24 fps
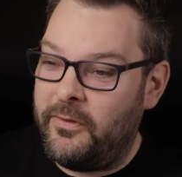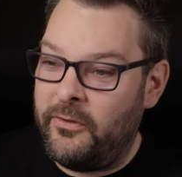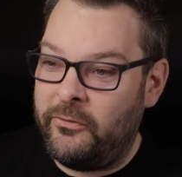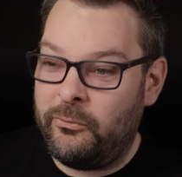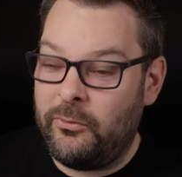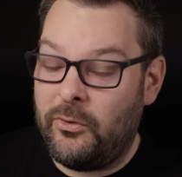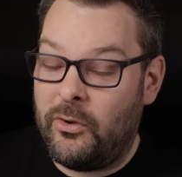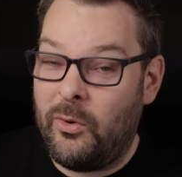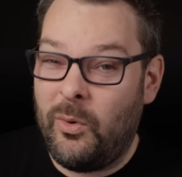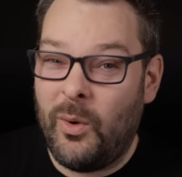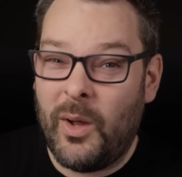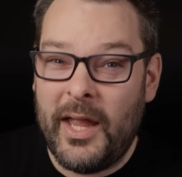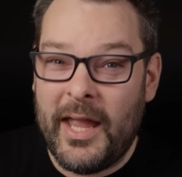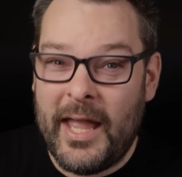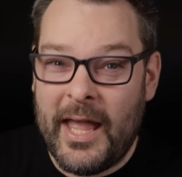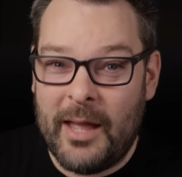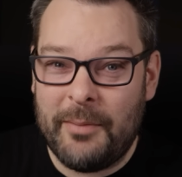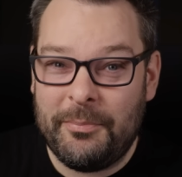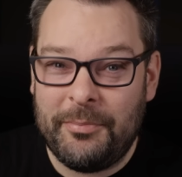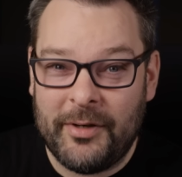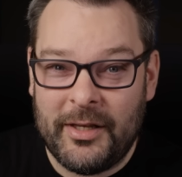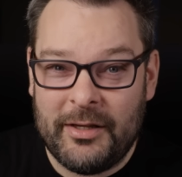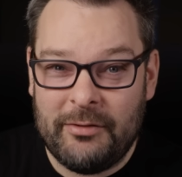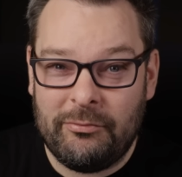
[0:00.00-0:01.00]
This would quite
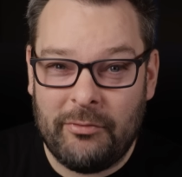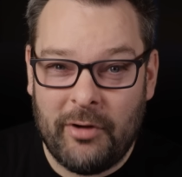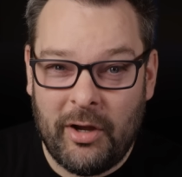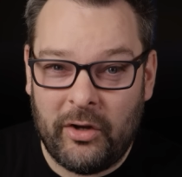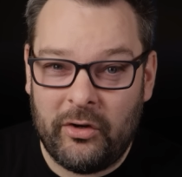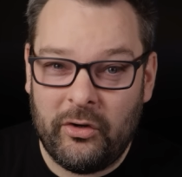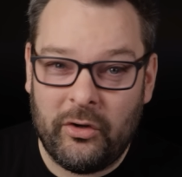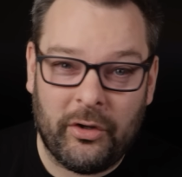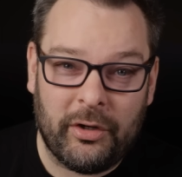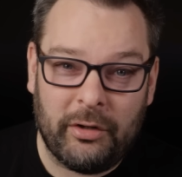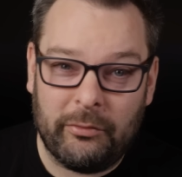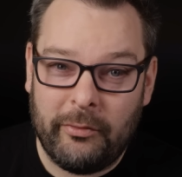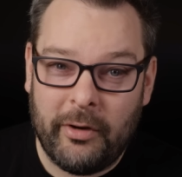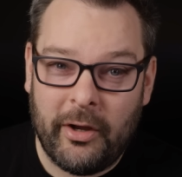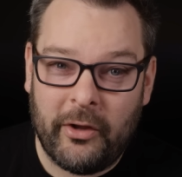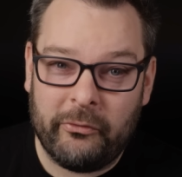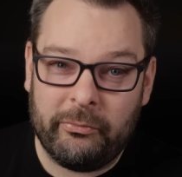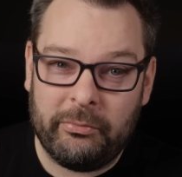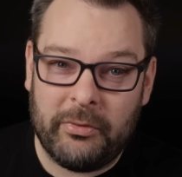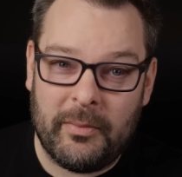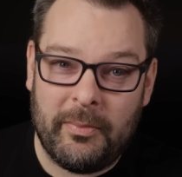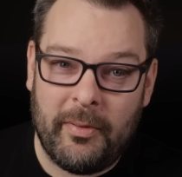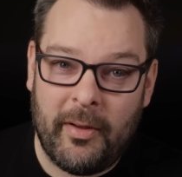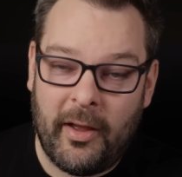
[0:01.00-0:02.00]
happily run on a
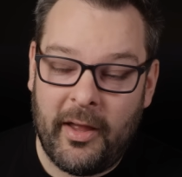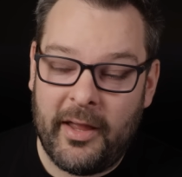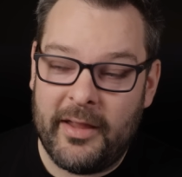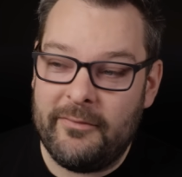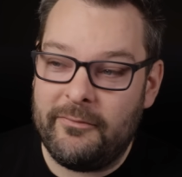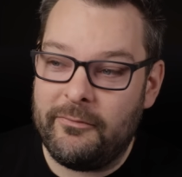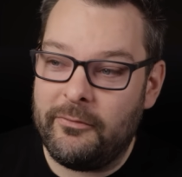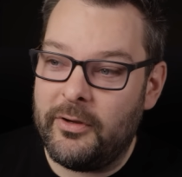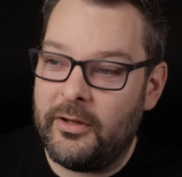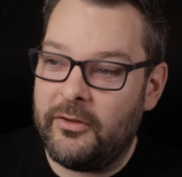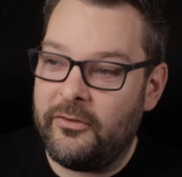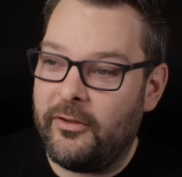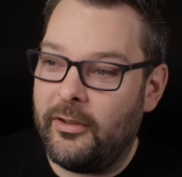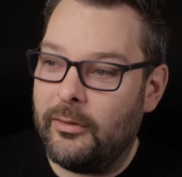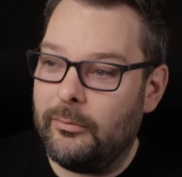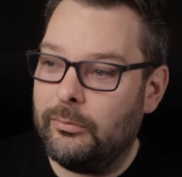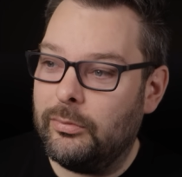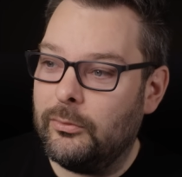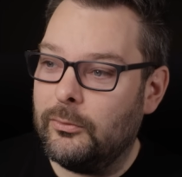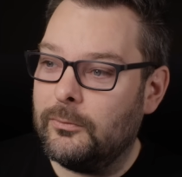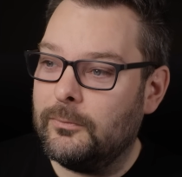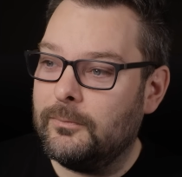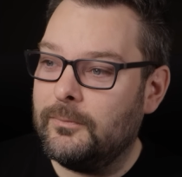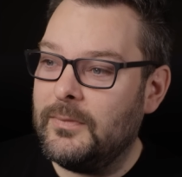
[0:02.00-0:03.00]
Raspberry Pi, for
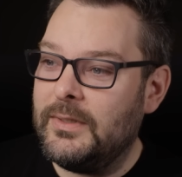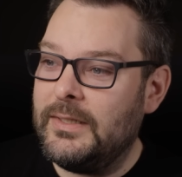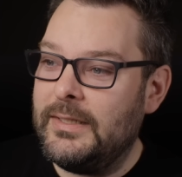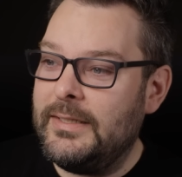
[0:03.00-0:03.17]
example.